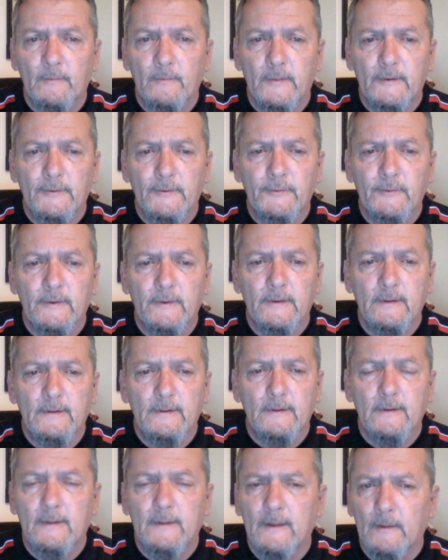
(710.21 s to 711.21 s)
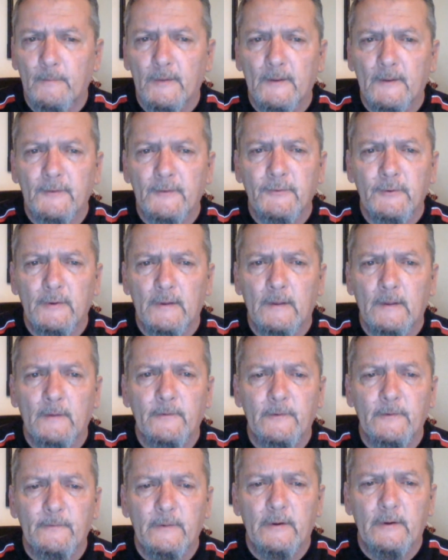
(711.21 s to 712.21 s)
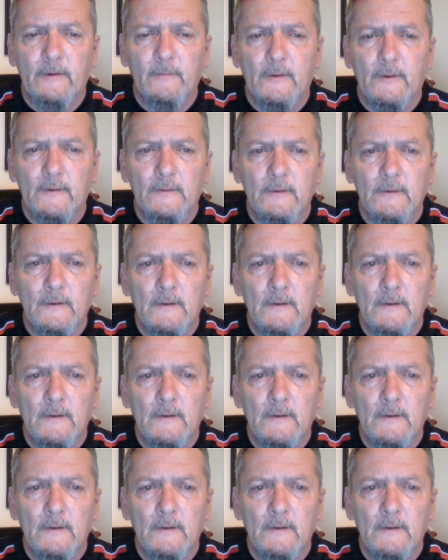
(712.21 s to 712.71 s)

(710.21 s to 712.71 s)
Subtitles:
ministry. God bless you. I love you very much.